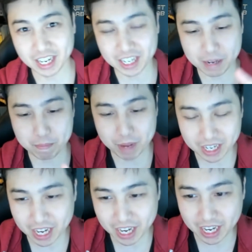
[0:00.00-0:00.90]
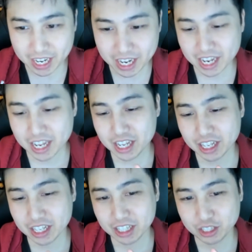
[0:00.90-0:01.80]
and then the Monday,
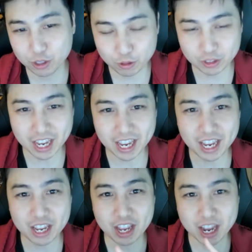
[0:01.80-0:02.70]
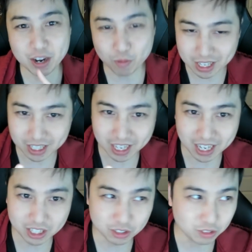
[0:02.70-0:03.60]
Tuesday, and
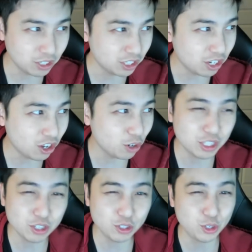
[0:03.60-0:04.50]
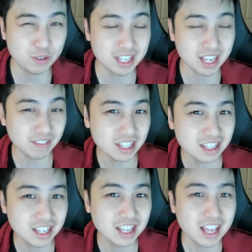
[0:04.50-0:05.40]
Wednesday, so all the way to June
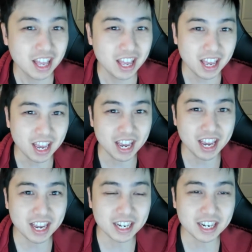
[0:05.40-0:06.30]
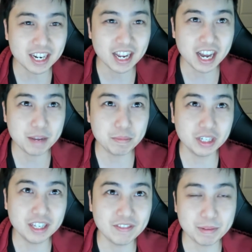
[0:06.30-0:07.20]
7th and I
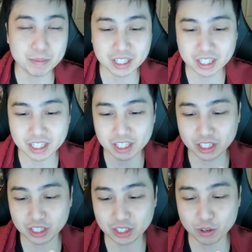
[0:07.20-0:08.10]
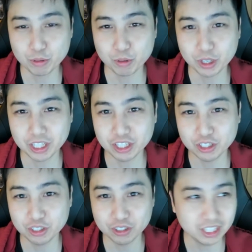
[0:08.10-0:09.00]
believe I'm gonna go to work
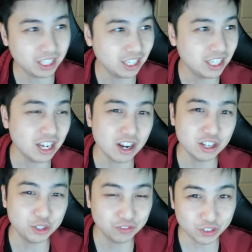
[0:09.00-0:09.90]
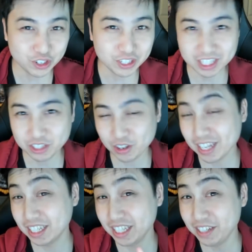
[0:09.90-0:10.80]
early on June 1st, and so I
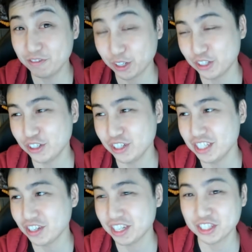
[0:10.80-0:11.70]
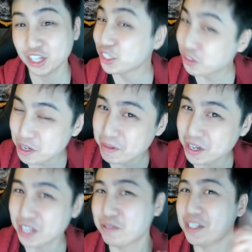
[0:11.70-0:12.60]
can leave work early, so I can start
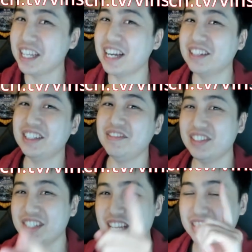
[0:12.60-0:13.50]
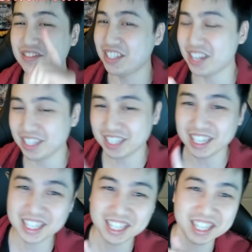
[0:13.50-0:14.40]
streaming on twitch.tv slash
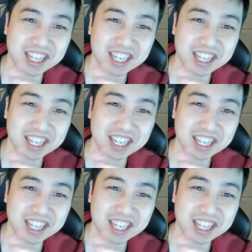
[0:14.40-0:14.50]
Vinsonte.